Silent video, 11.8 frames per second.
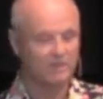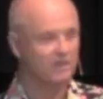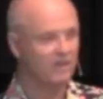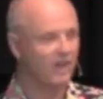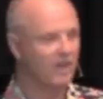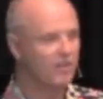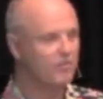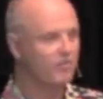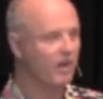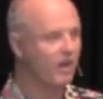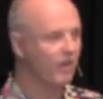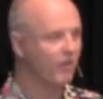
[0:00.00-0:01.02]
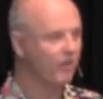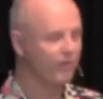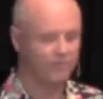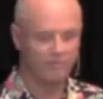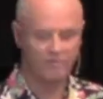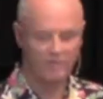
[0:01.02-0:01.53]
God the Father
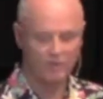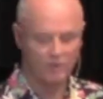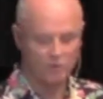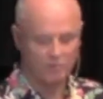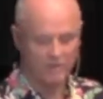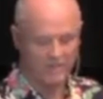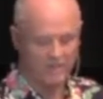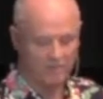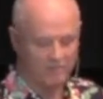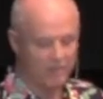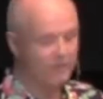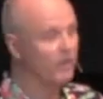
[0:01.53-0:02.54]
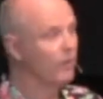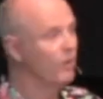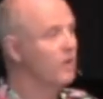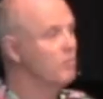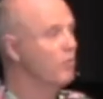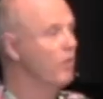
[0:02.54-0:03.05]
paid a very
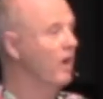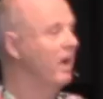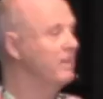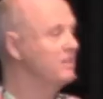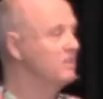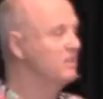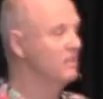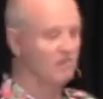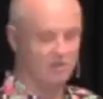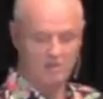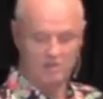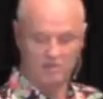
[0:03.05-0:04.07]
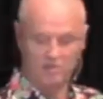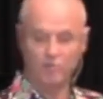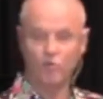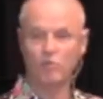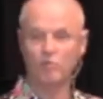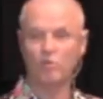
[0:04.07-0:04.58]
great price
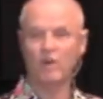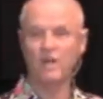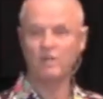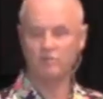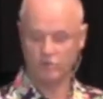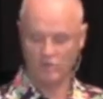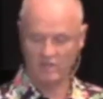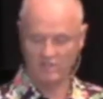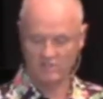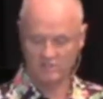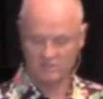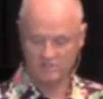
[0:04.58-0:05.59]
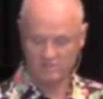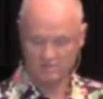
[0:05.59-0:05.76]
for the bride of Christ.